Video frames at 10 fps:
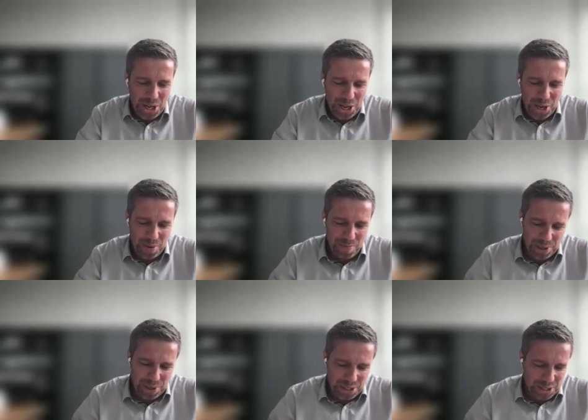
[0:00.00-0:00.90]

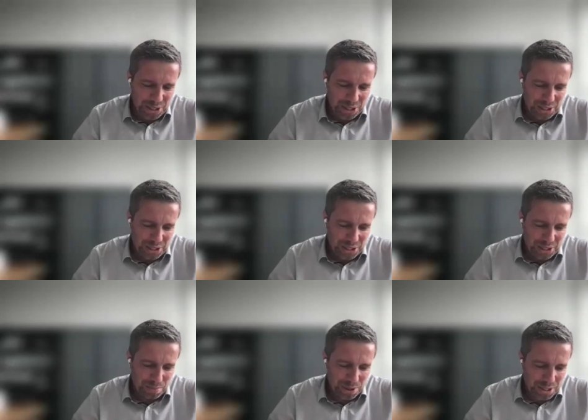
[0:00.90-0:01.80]
But
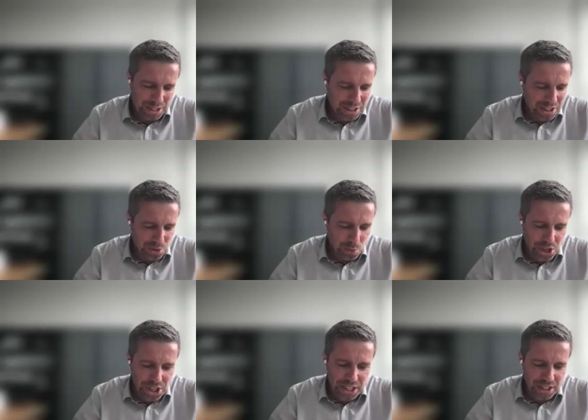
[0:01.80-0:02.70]
this persistence
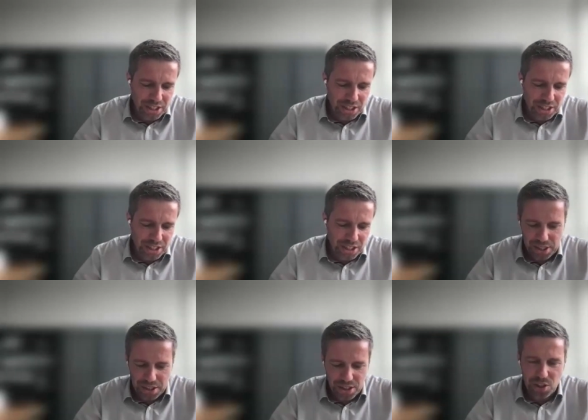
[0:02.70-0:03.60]
running or
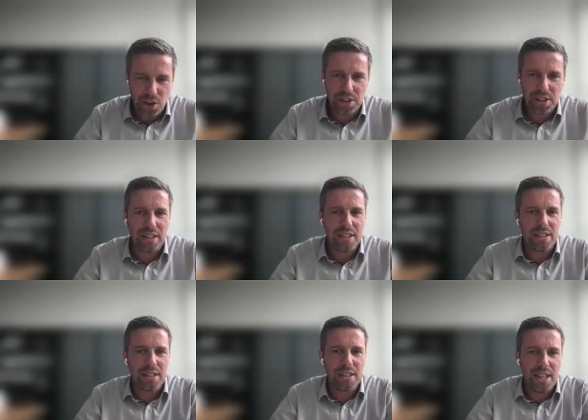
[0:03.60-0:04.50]
persistence hunting
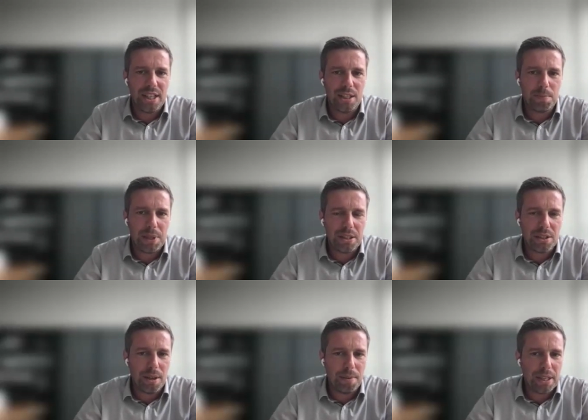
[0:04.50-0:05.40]
has been
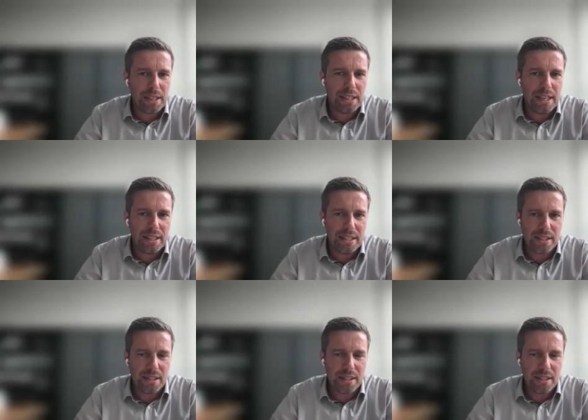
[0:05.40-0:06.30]
something that
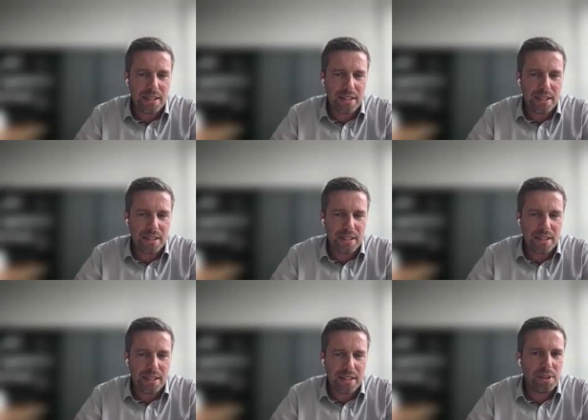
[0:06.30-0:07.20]
is done
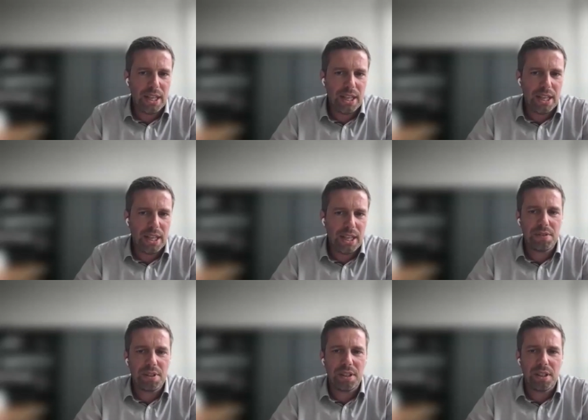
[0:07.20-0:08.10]
up to today. There's
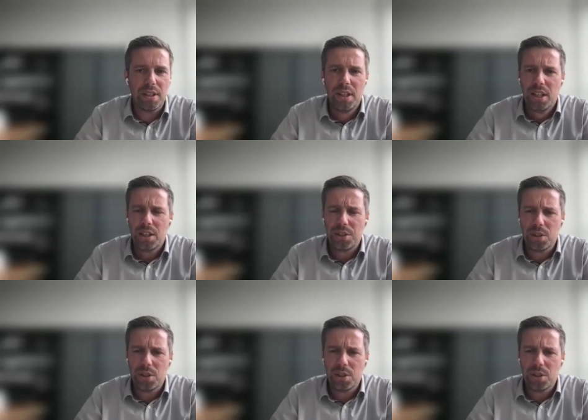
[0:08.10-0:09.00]
even a
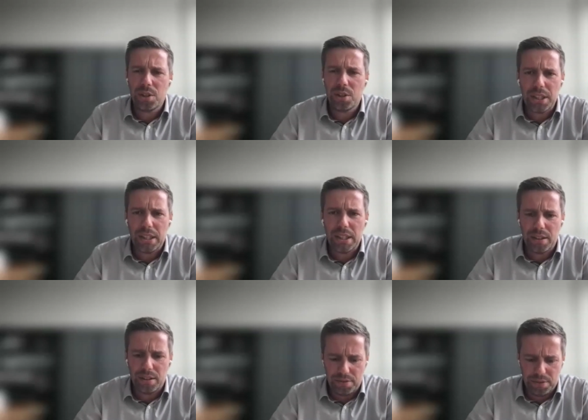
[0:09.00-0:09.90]
documentary
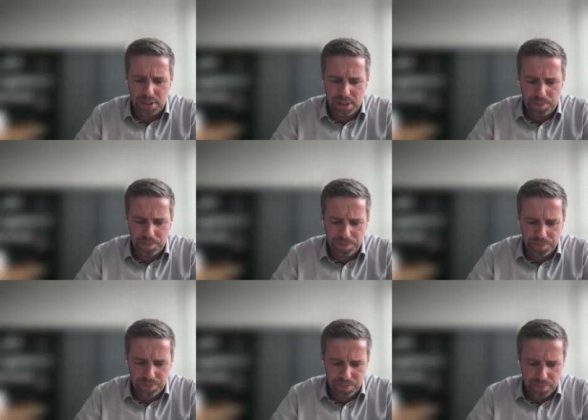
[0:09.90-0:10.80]
of
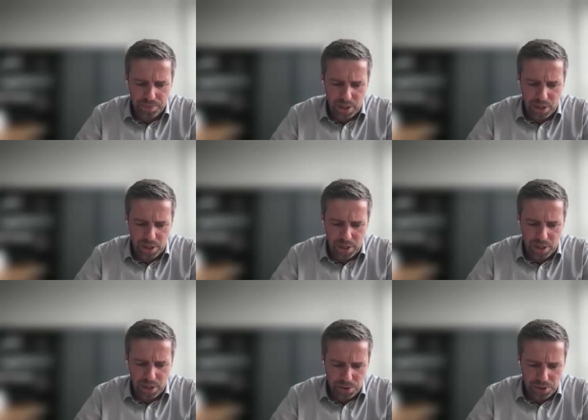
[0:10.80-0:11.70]

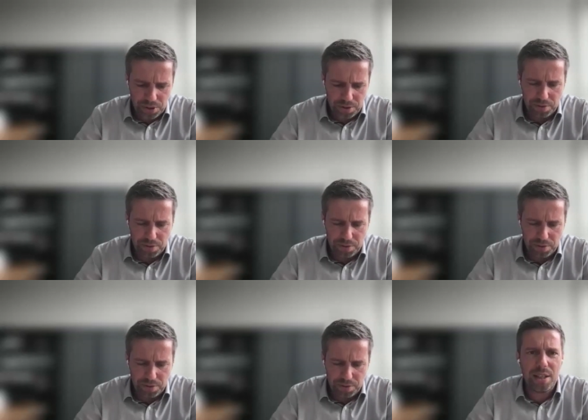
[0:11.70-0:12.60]
BBC Earth of
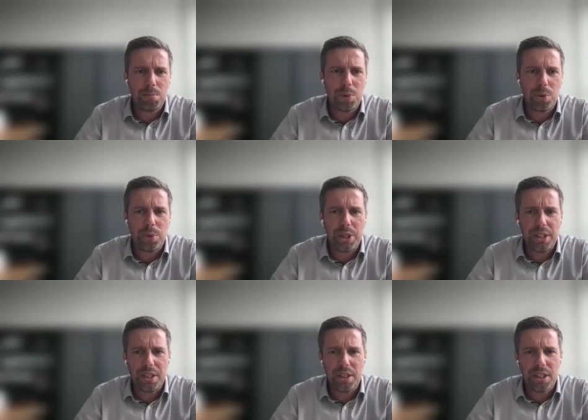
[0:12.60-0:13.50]
David Attenborough where
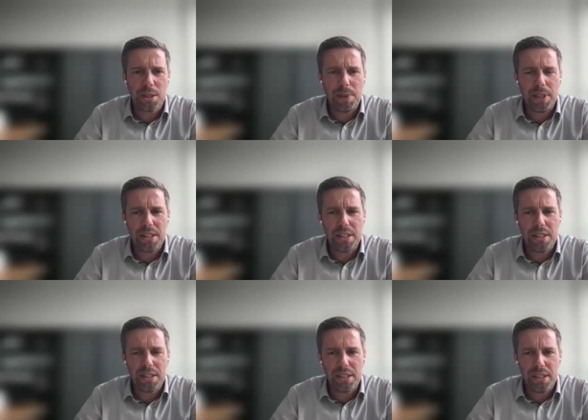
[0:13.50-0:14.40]
he explains
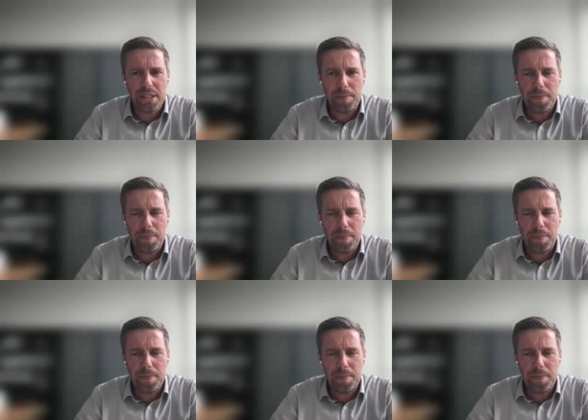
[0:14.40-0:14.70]
this